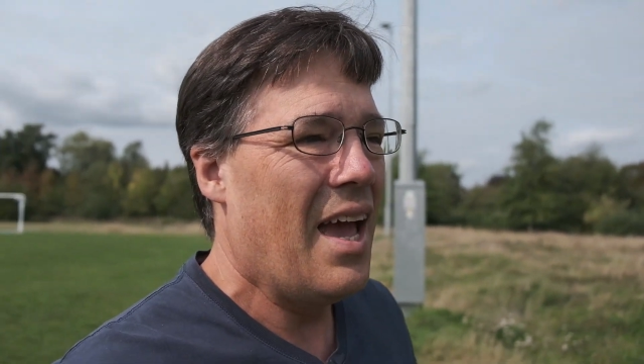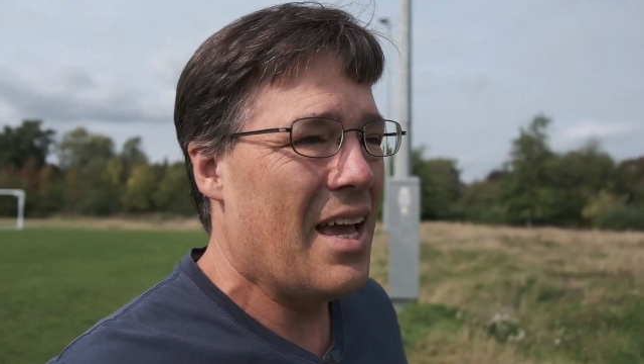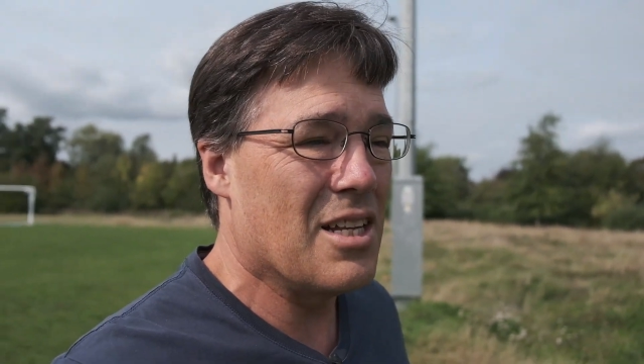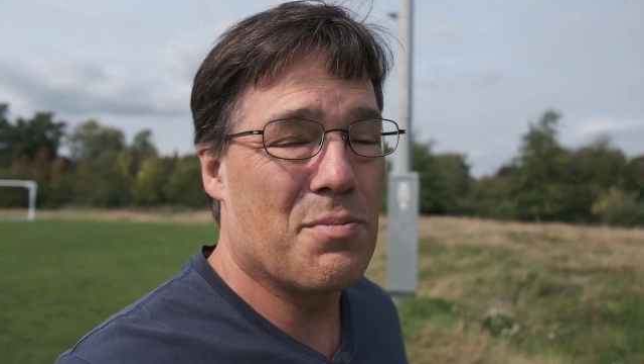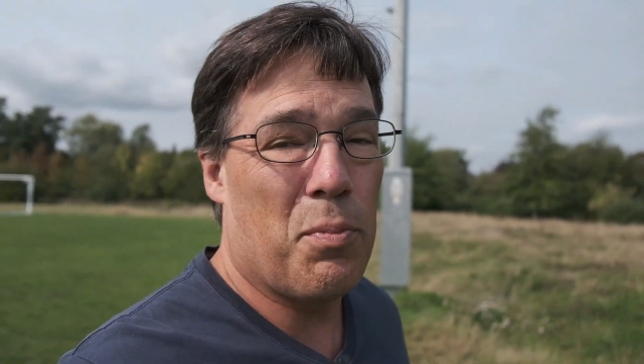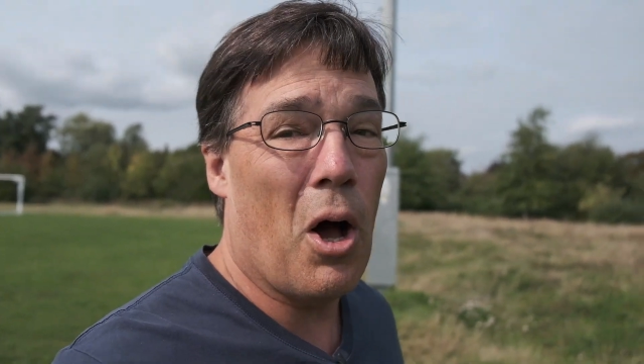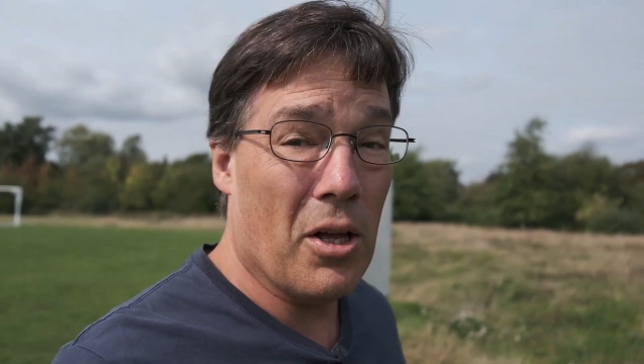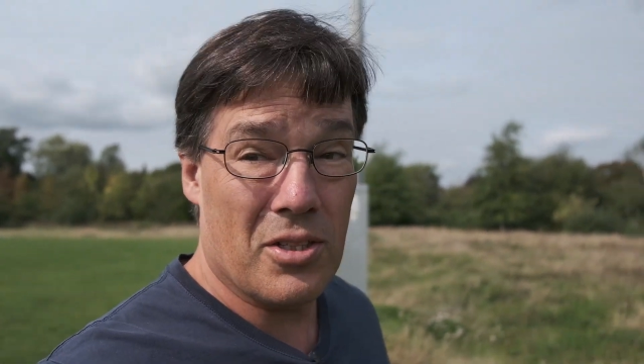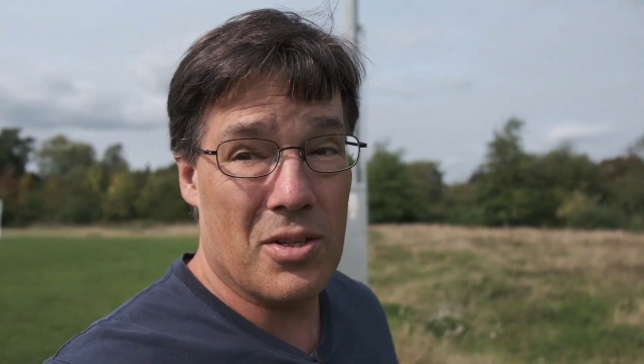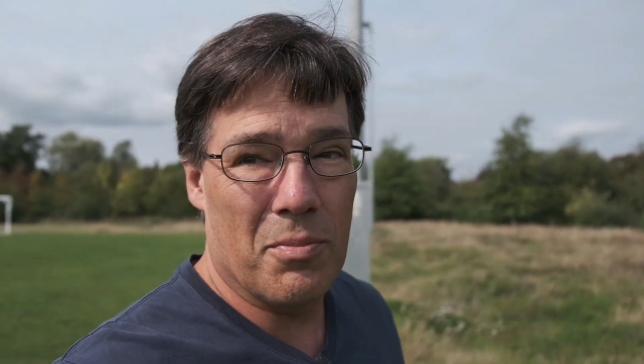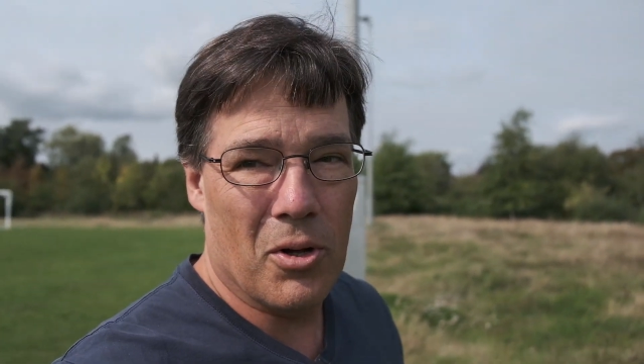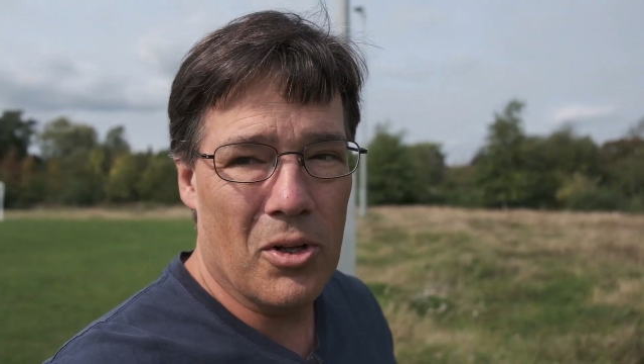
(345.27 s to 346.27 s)
It's
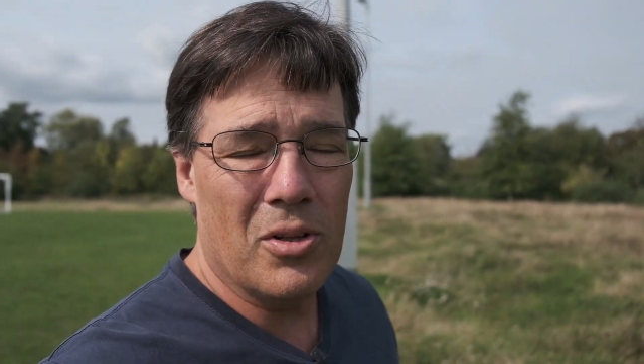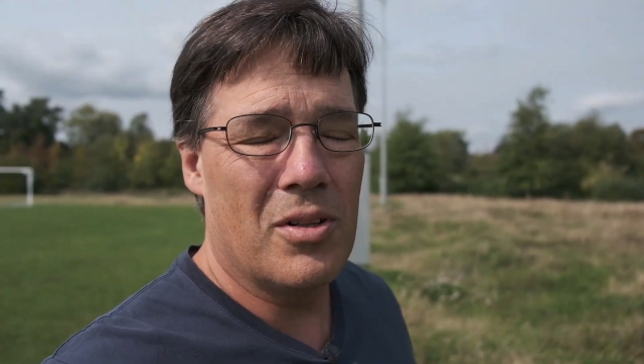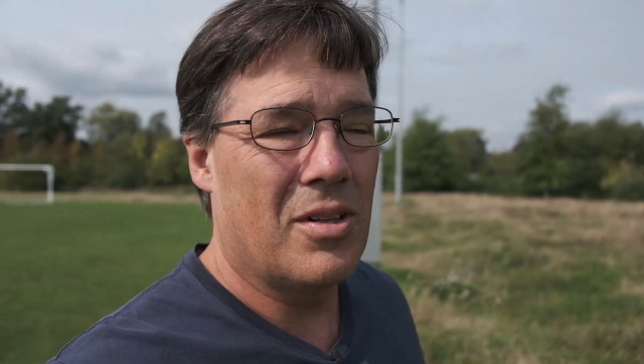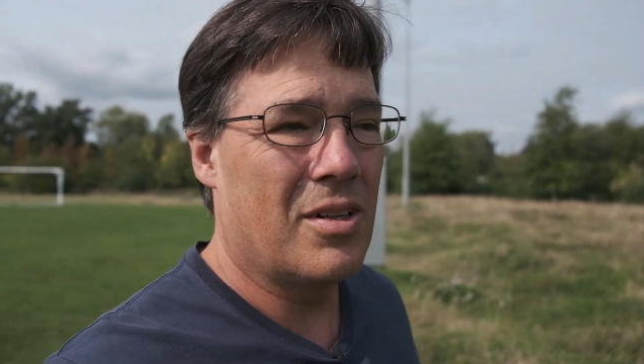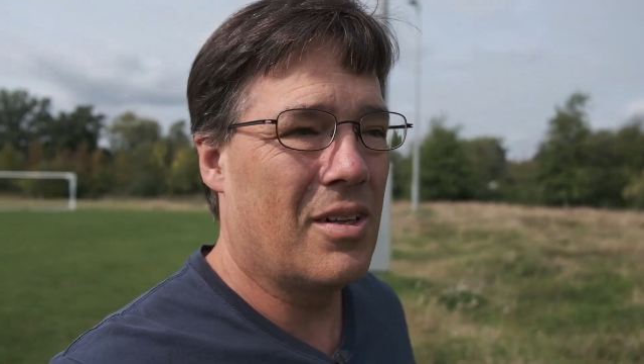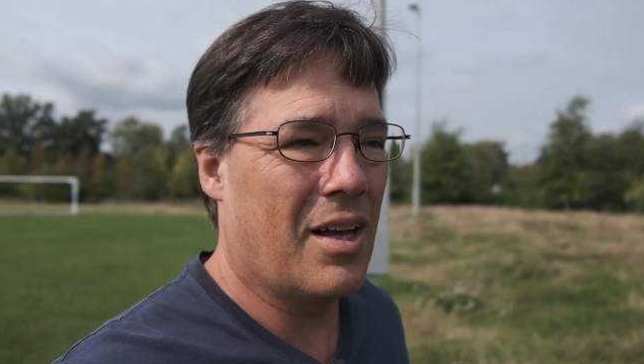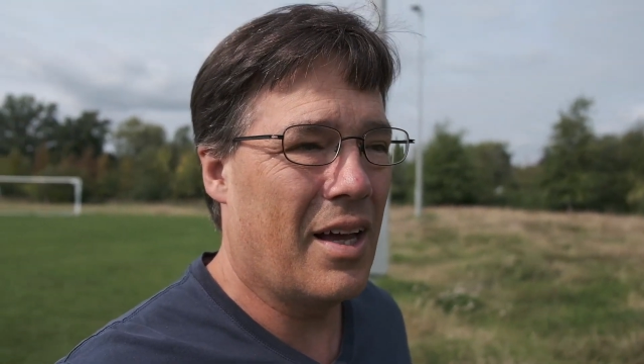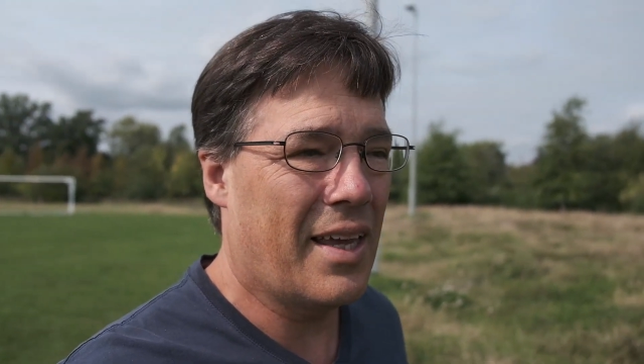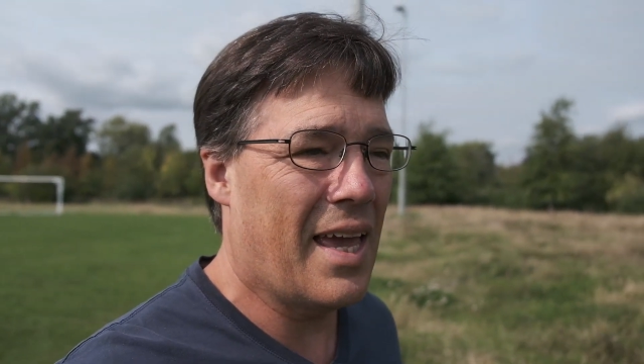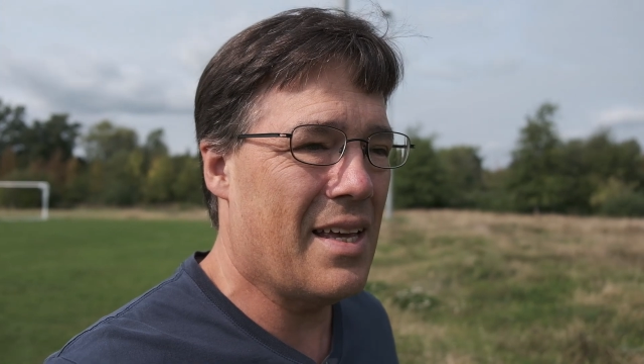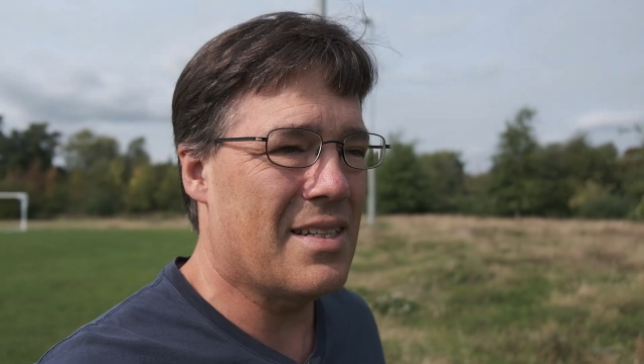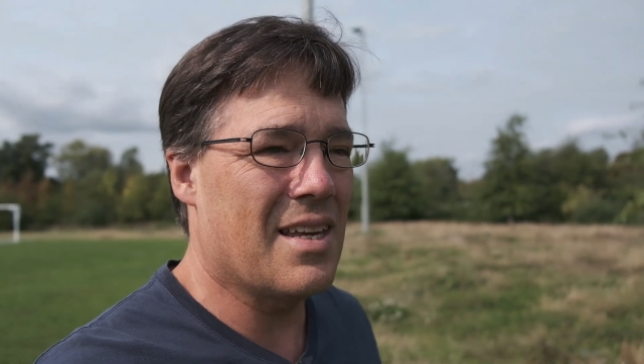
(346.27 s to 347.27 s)
possible. I
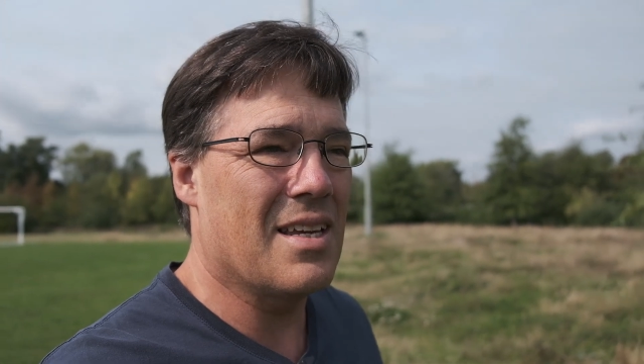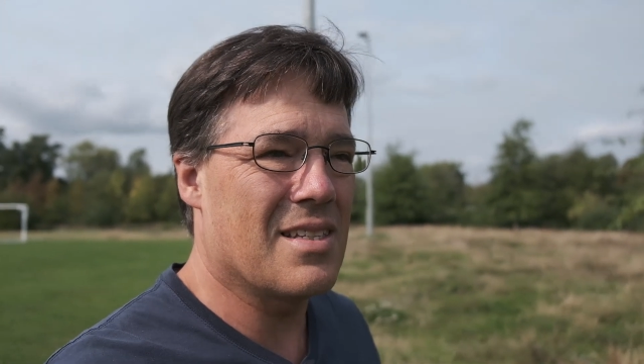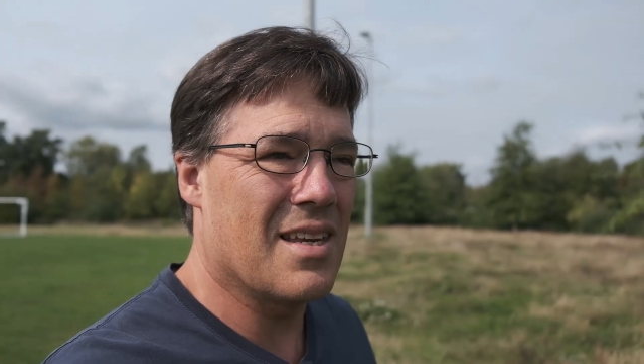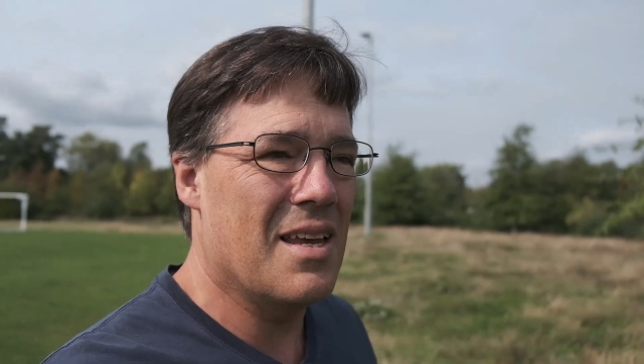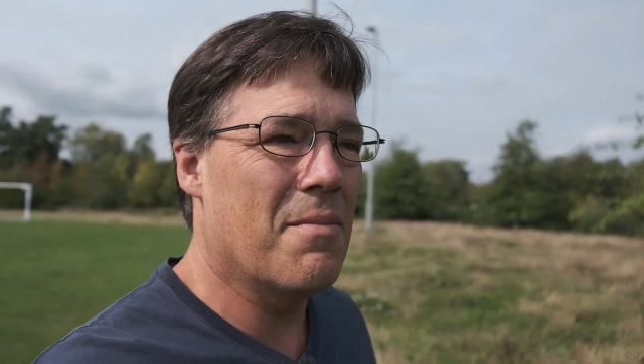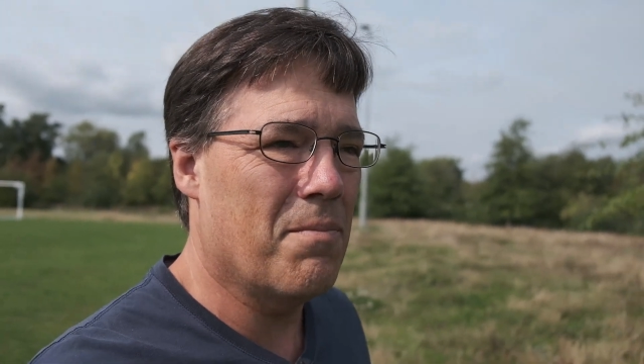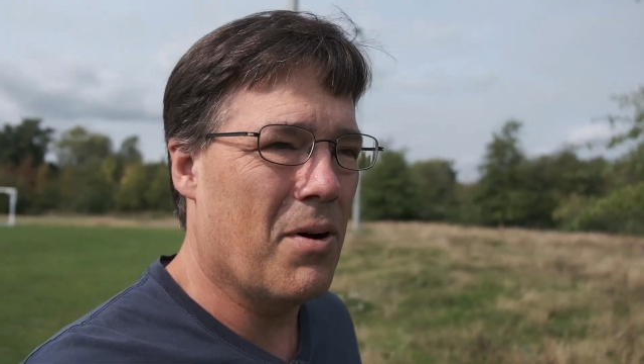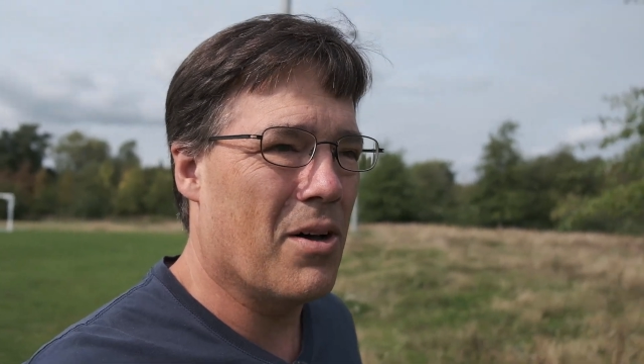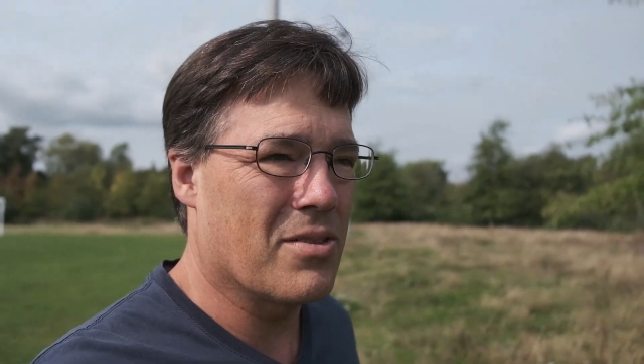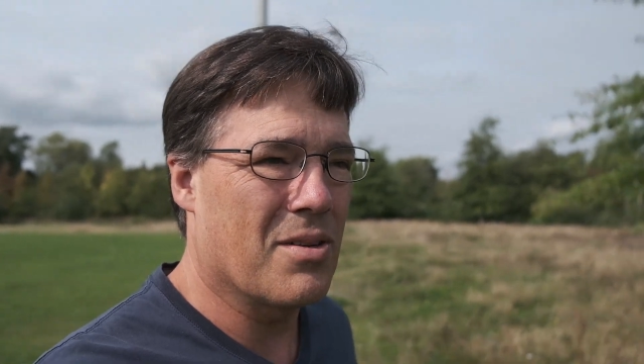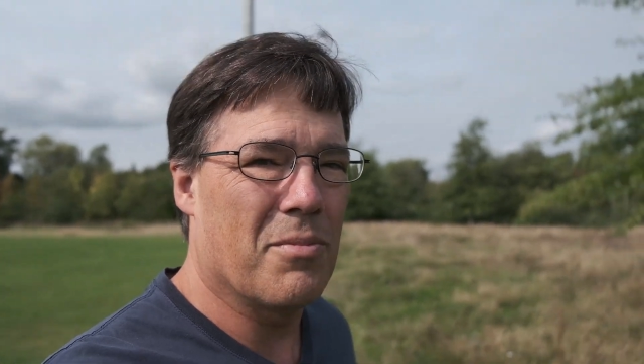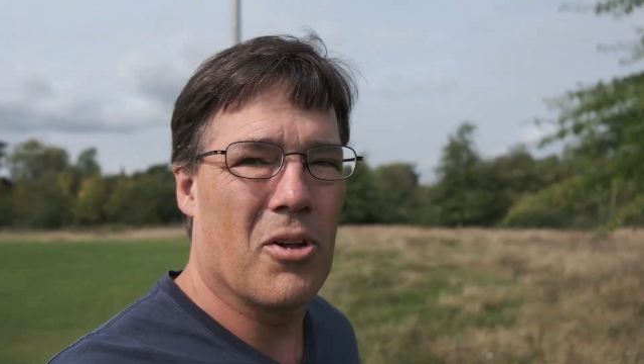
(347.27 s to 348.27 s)
can't say it's
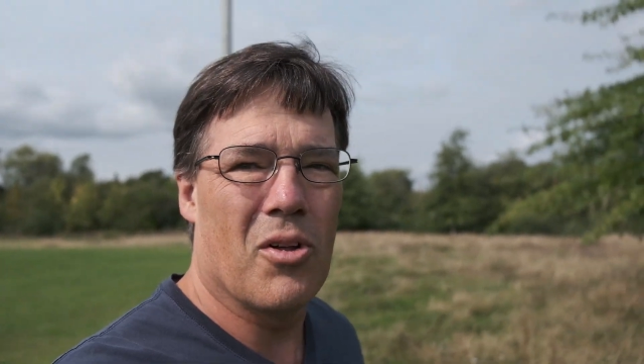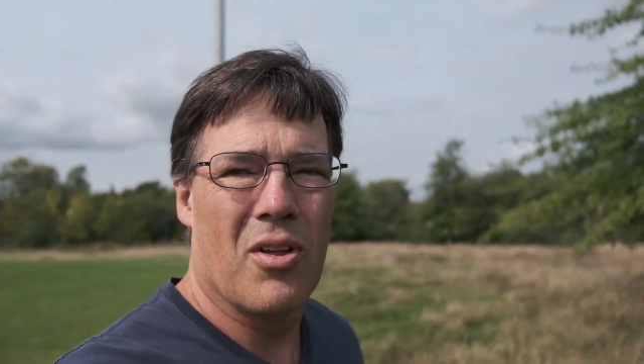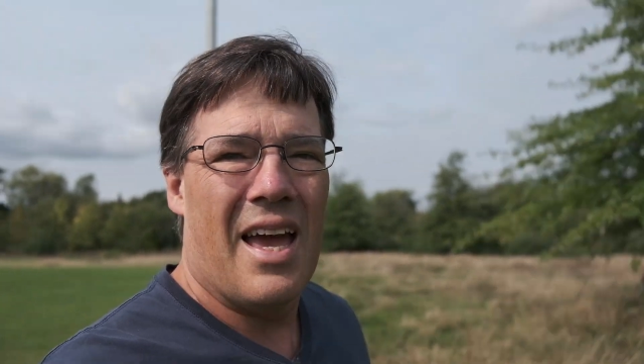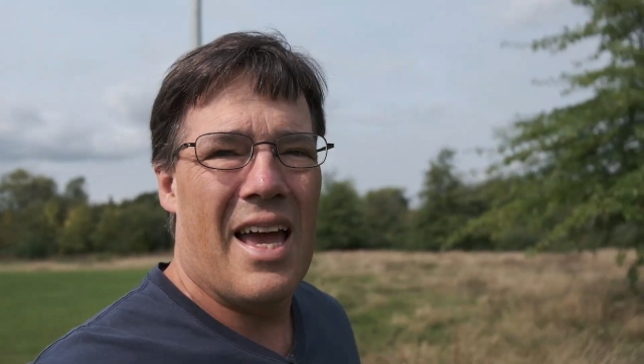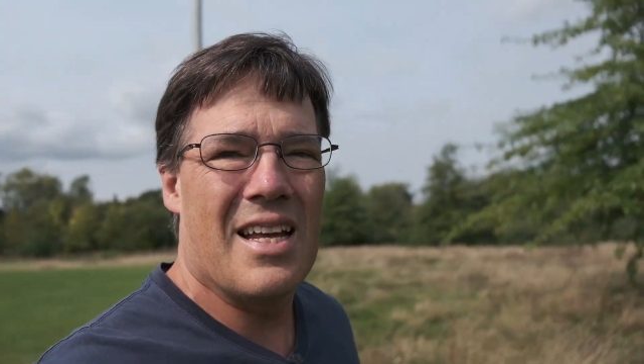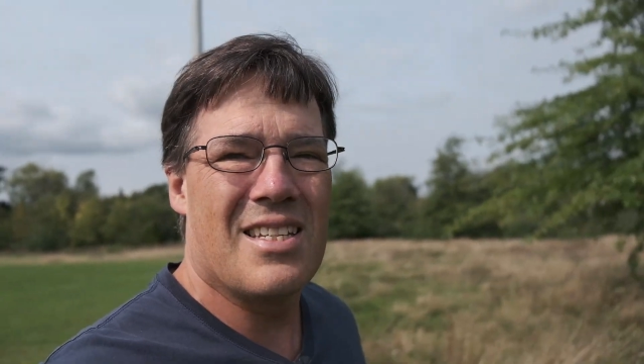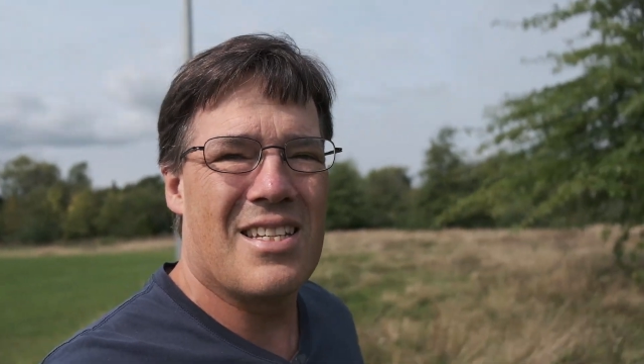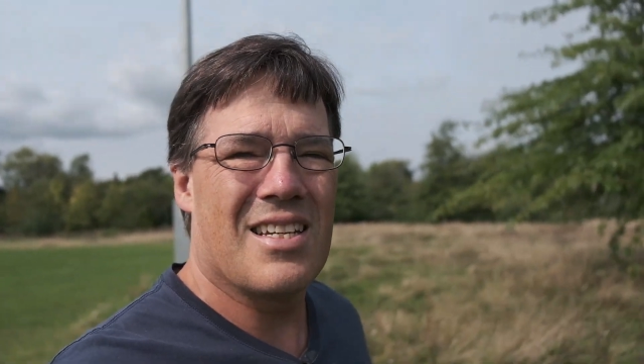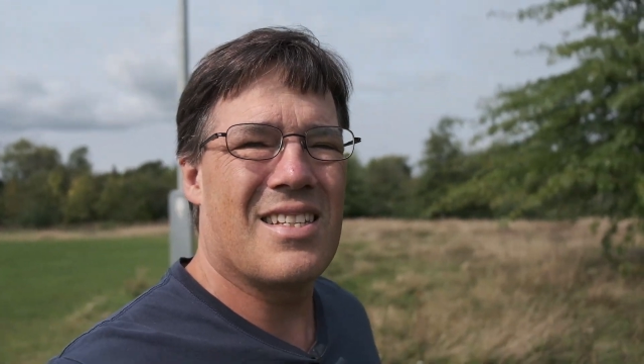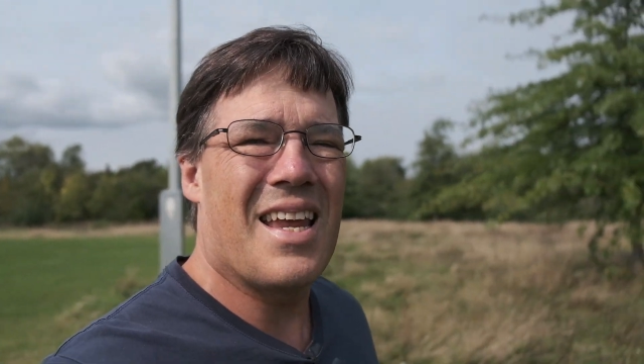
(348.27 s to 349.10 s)
impossible. It's just